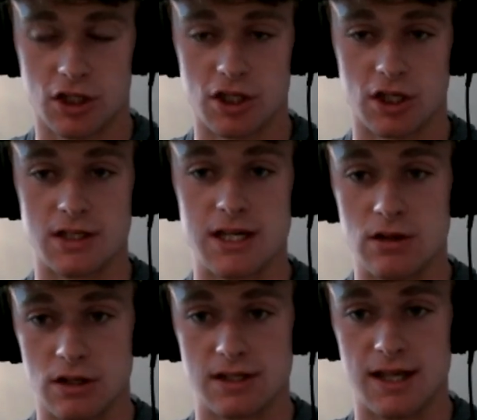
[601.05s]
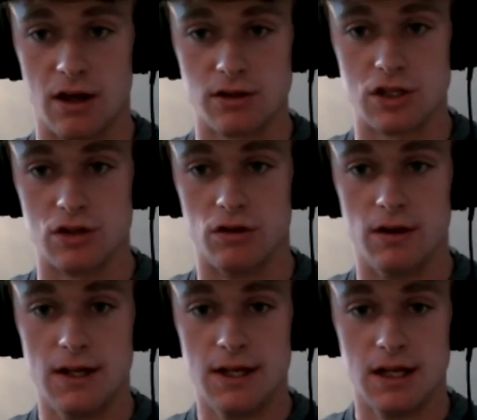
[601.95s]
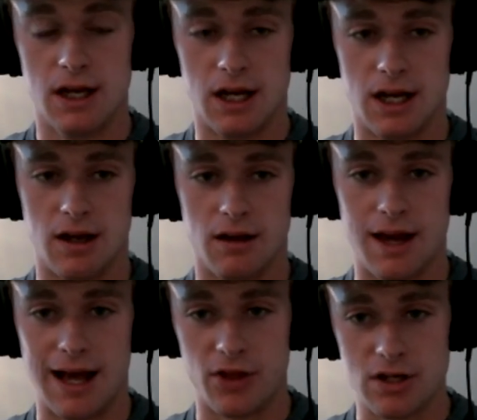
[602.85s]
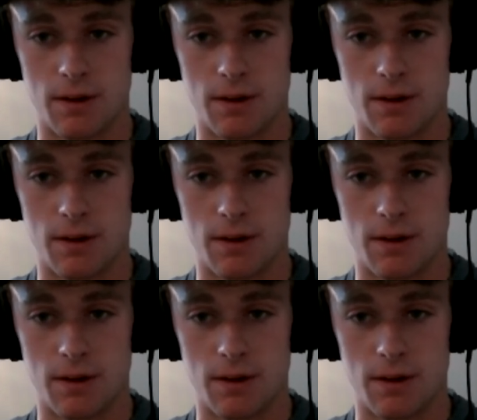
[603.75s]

to continue to sell to athletic